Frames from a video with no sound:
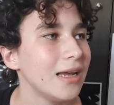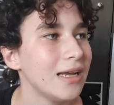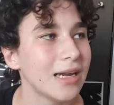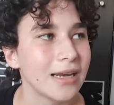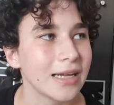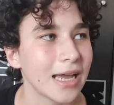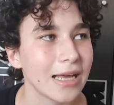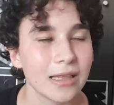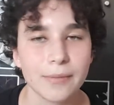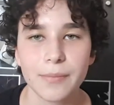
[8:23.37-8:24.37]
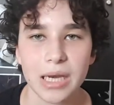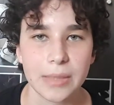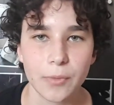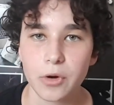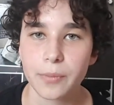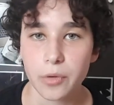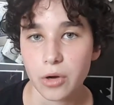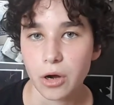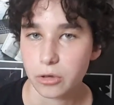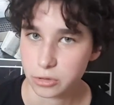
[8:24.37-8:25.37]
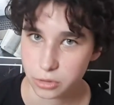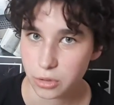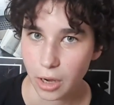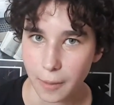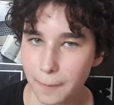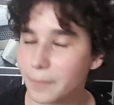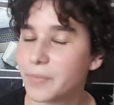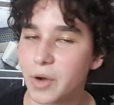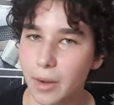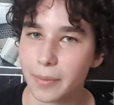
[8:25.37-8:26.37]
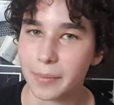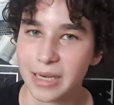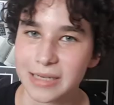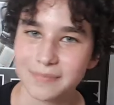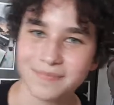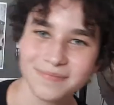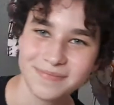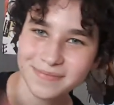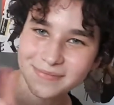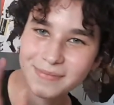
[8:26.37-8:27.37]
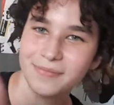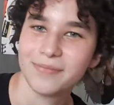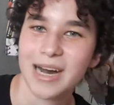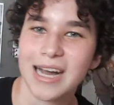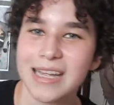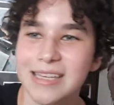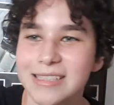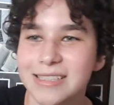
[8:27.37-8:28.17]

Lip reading: In any case, many more book hauls to come, probably. Bye.